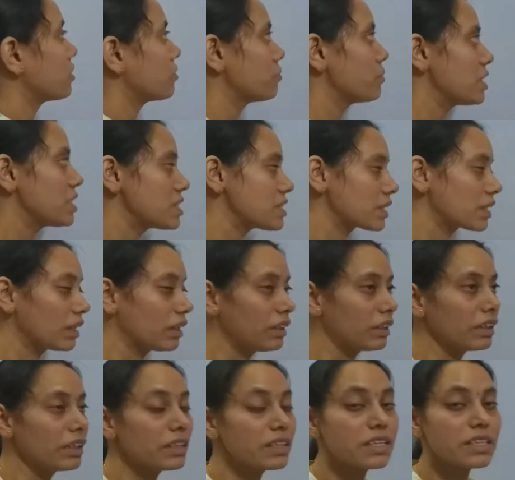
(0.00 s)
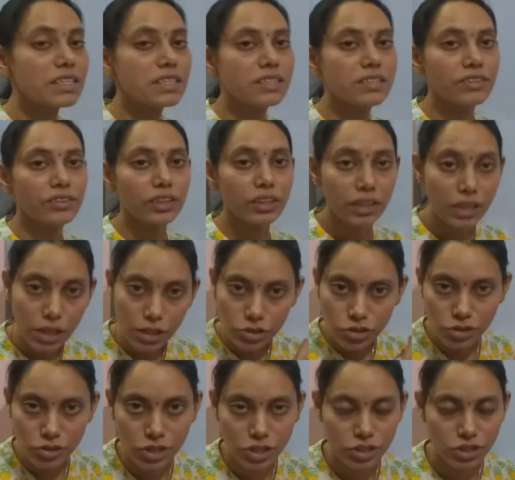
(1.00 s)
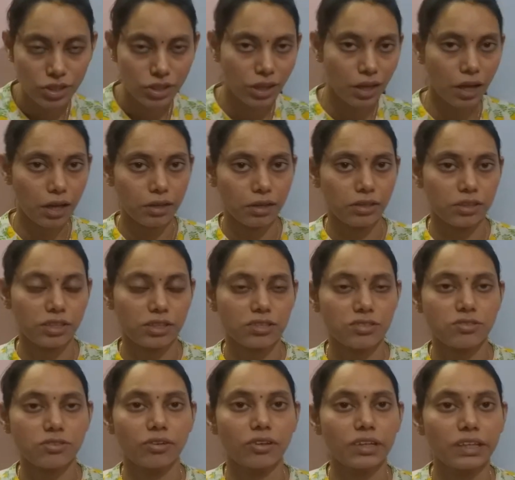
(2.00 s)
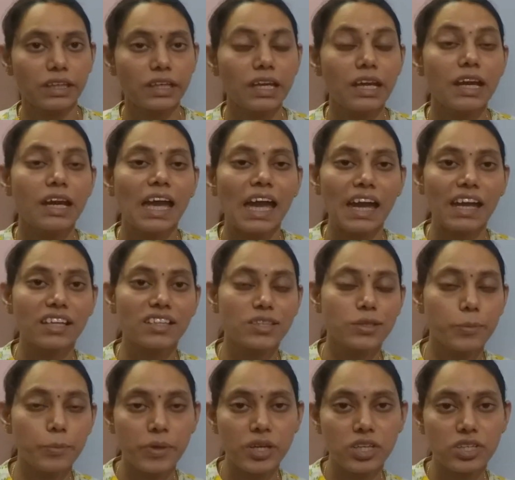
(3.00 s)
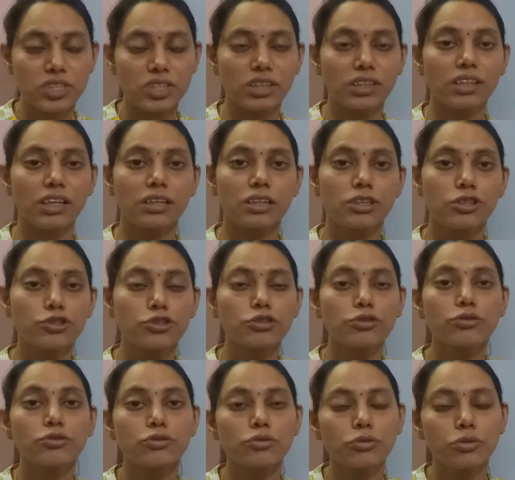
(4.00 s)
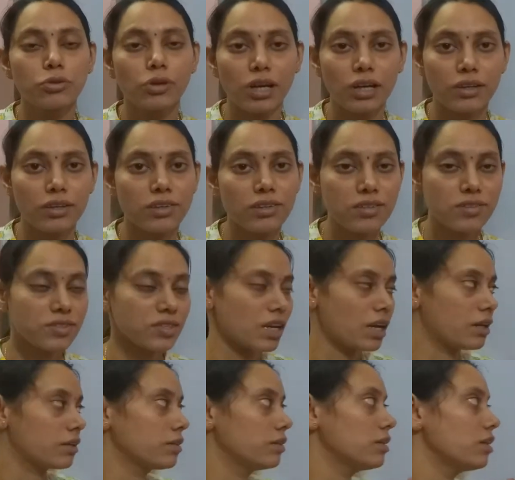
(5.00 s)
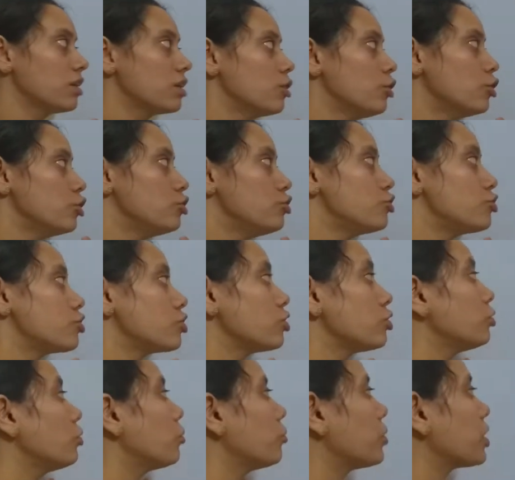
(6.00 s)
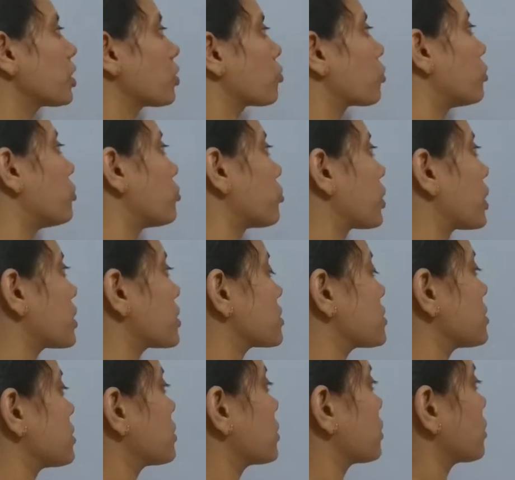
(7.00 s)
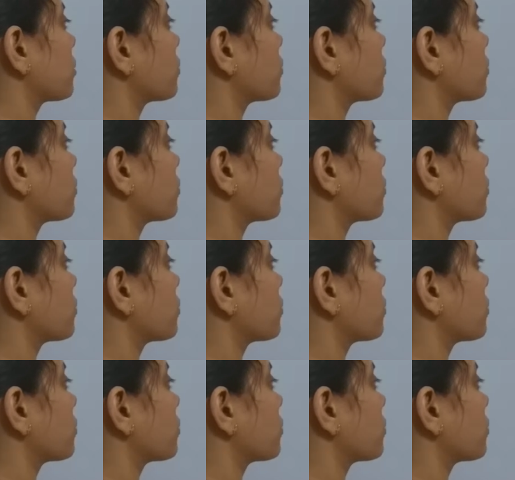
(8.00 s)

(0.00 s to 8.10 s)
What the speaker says: basically, these renaturation kinetics are the expression that is used to understand the genomic complexity